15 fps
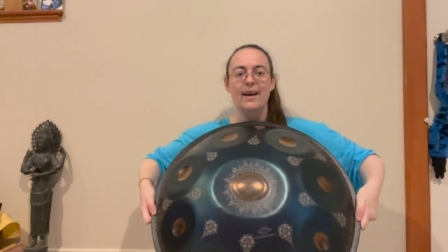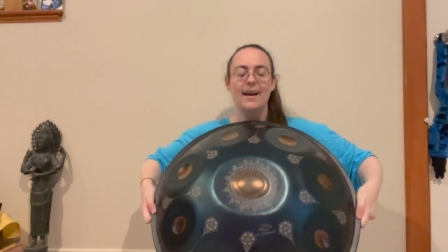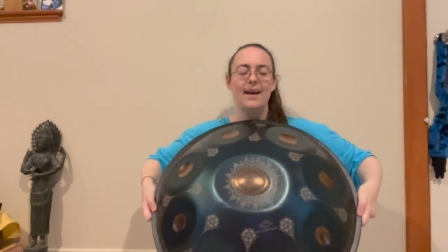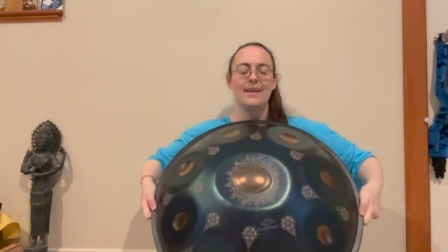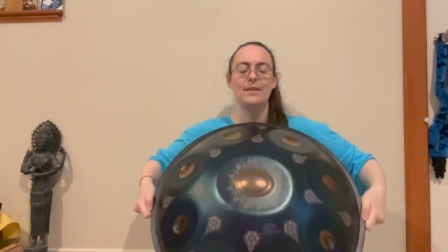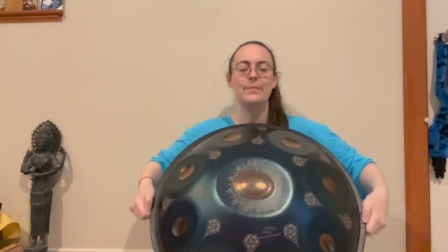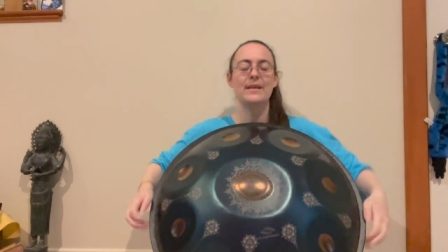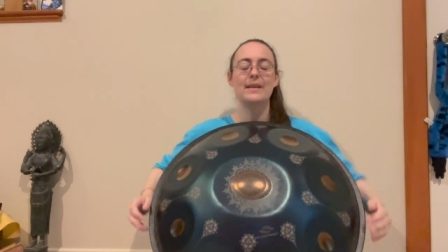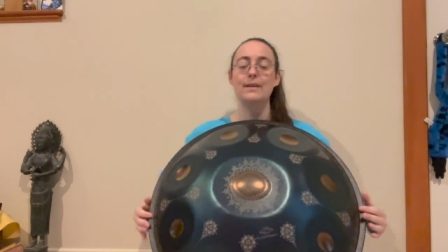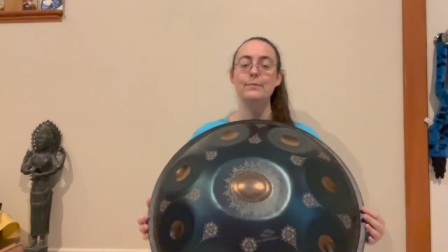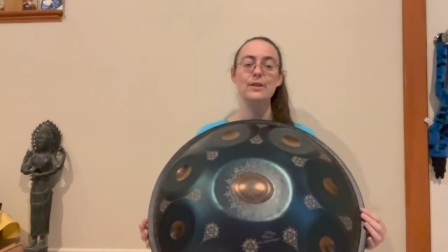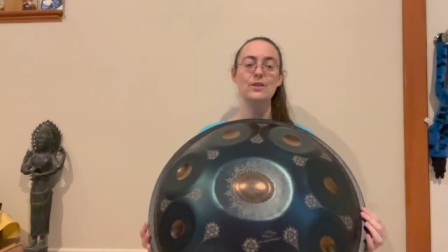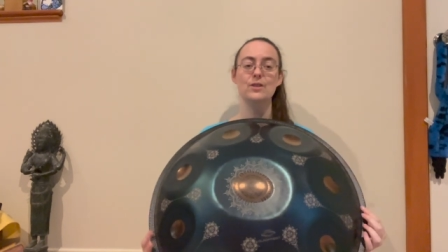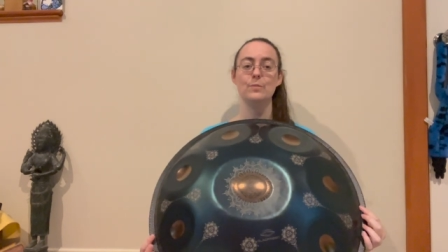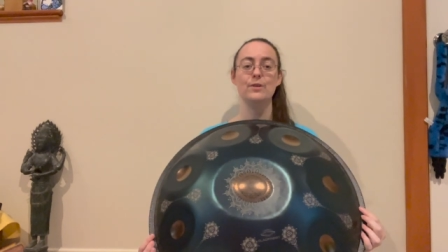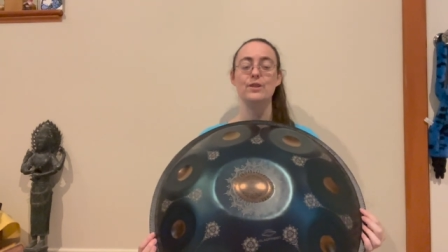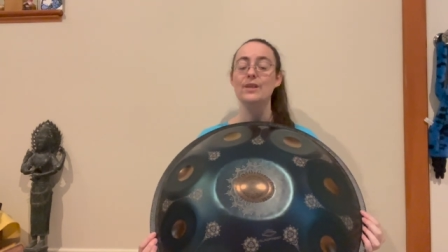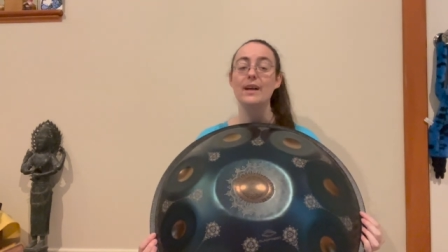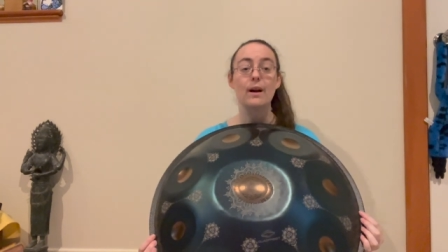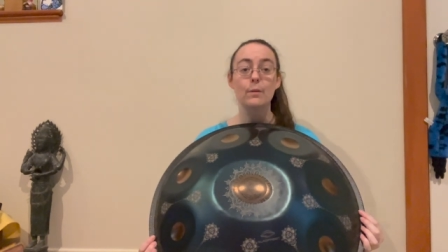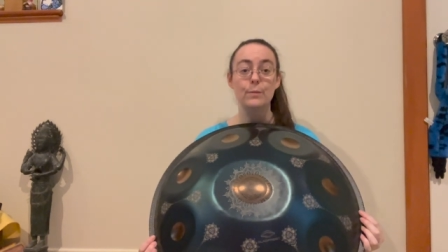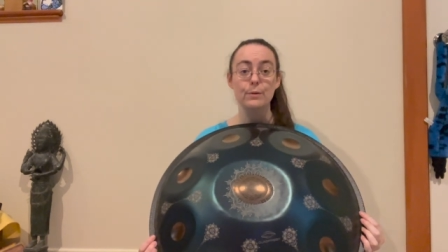And I mean, can we just
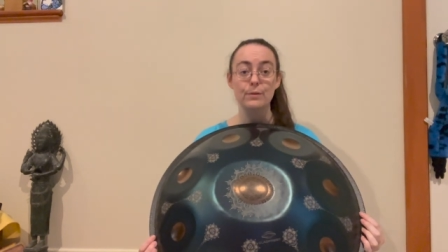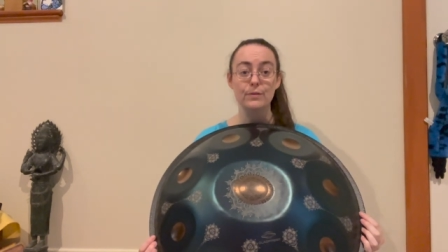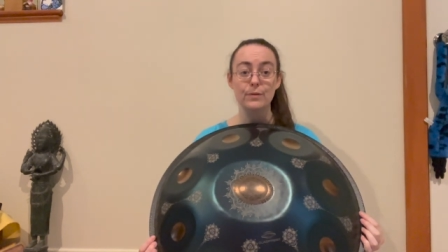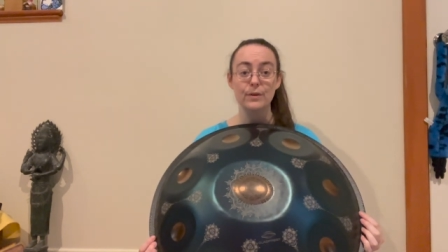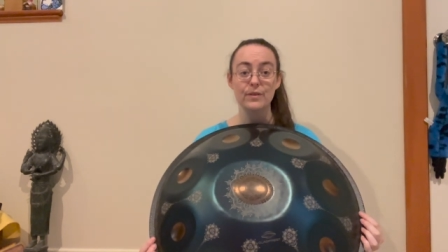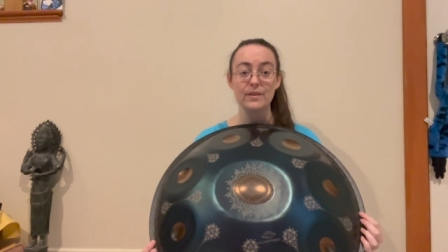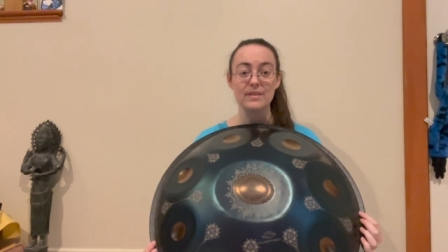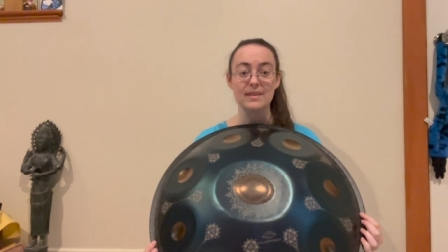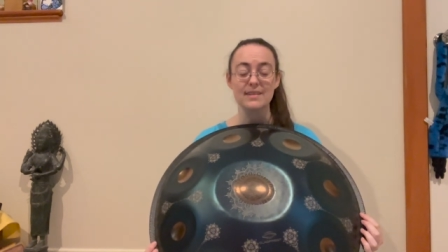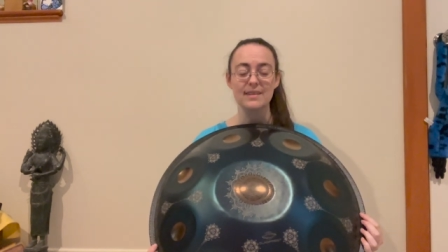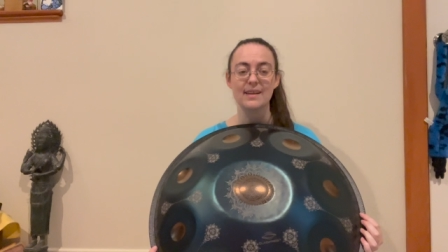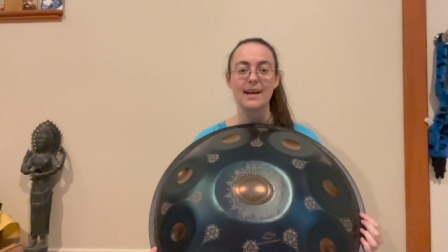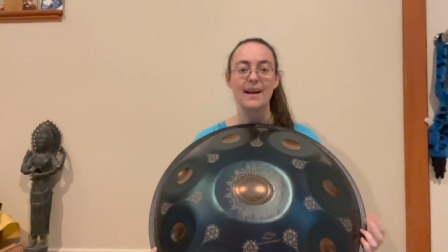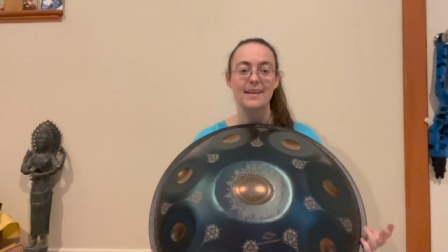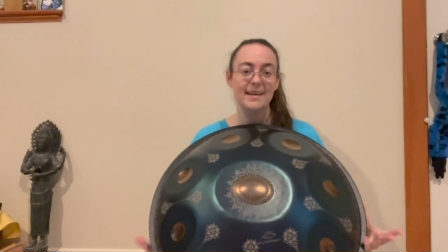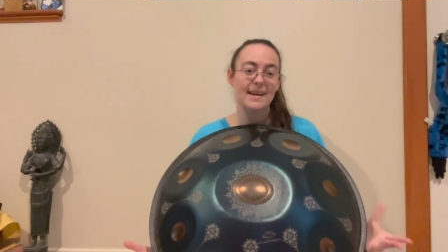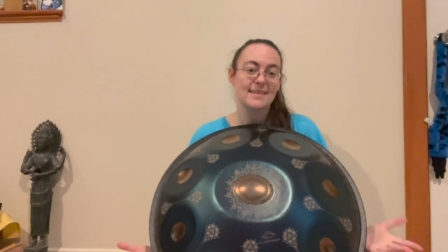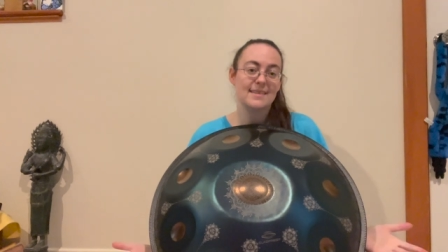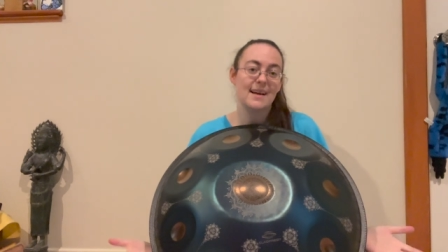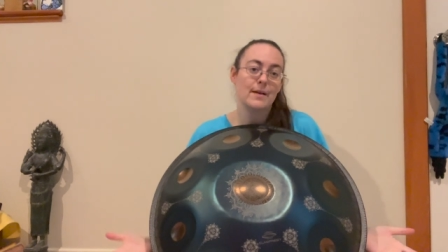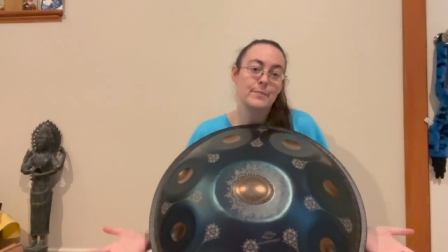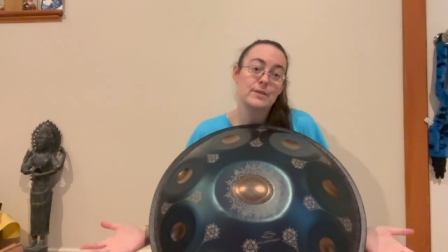appreciate how beautiful this is? Like,
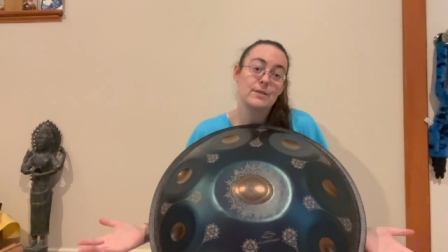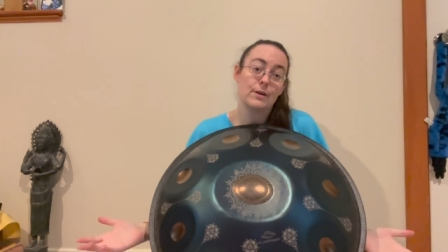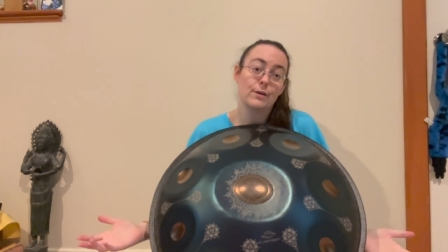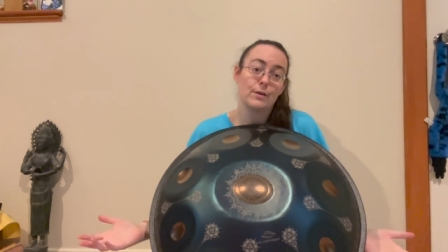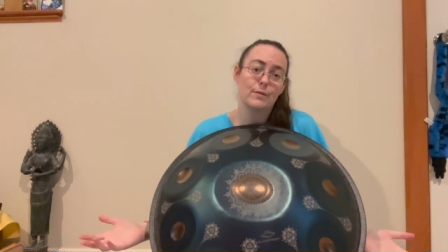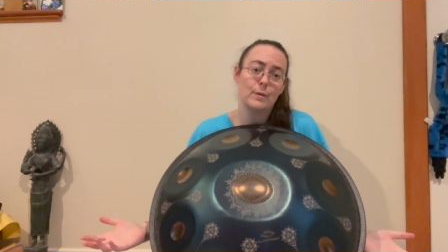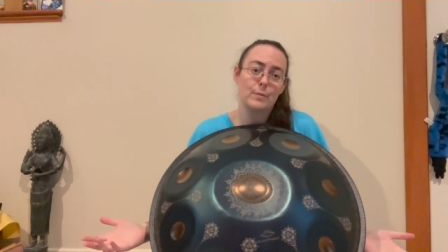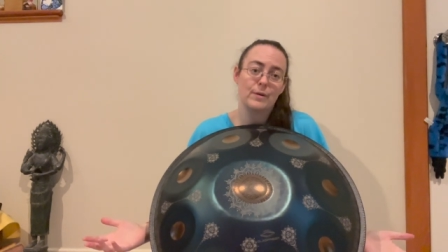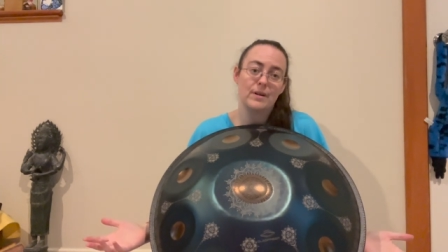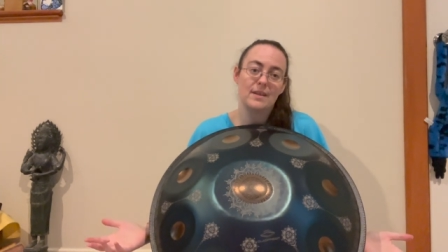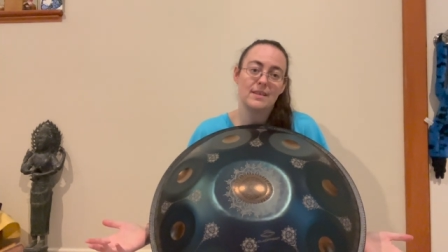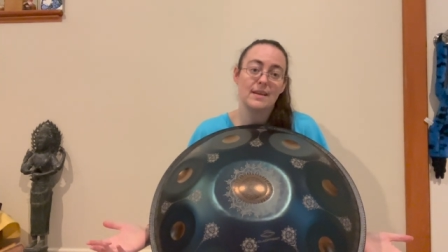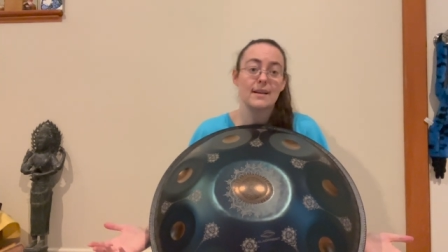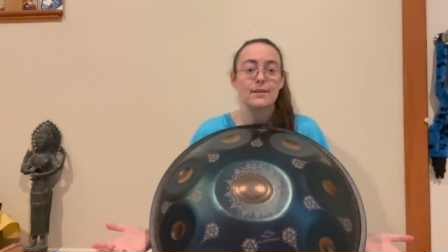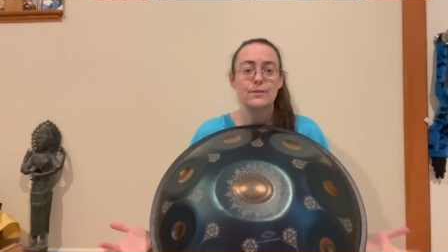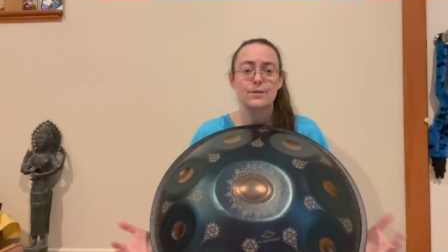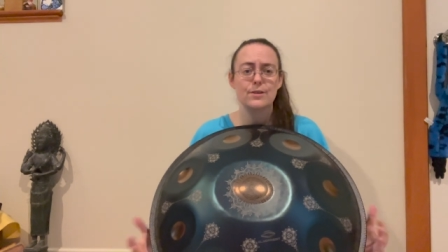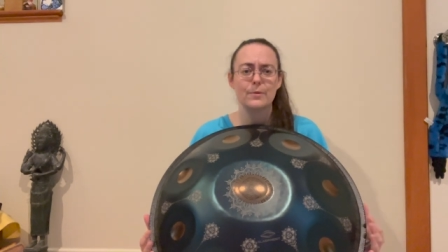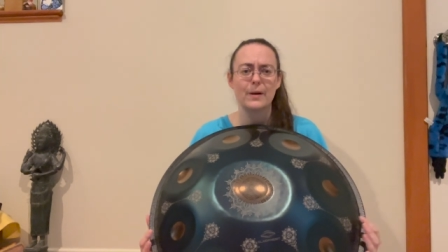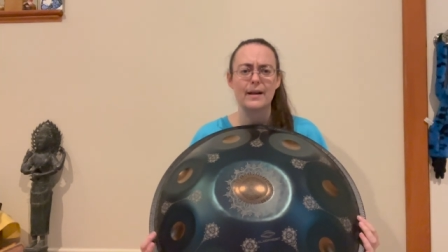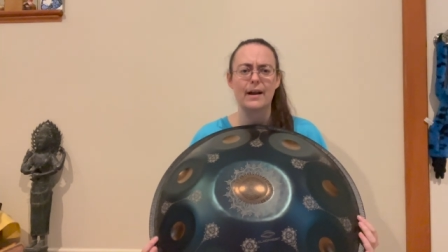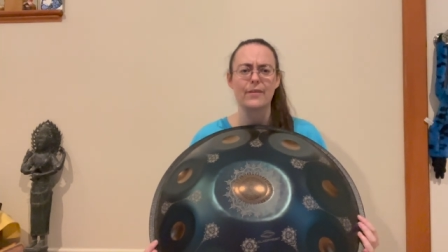yes, I'm a sucker for pretty things.
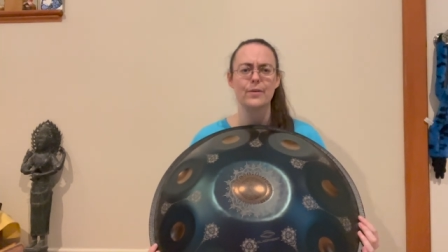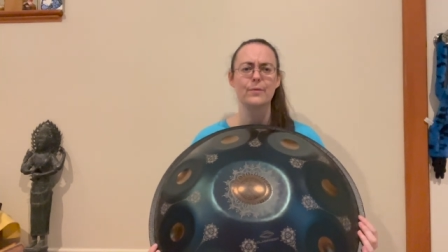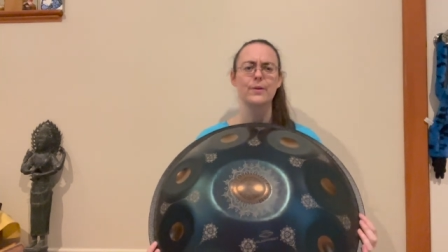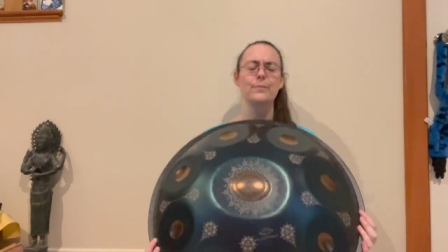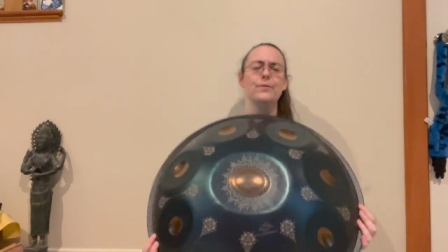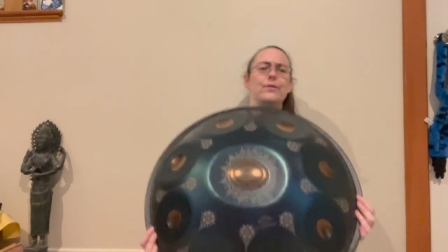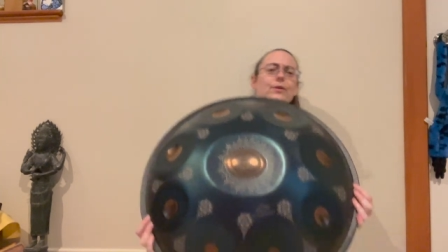So I got the one with the